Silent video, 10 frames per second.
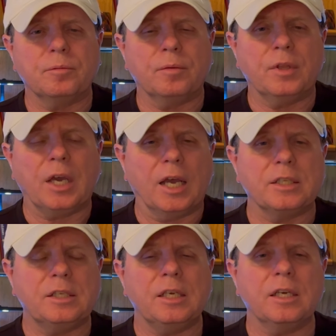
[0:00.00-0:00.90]
the
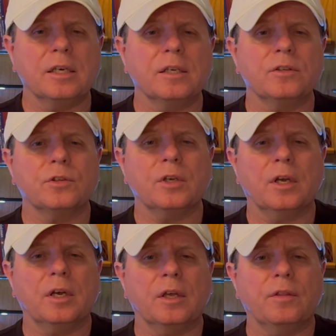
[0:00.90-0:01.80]
ideas
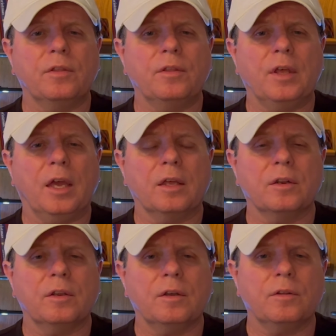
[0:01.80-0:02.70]

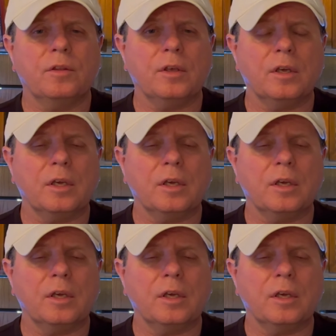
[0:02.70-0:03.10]
and the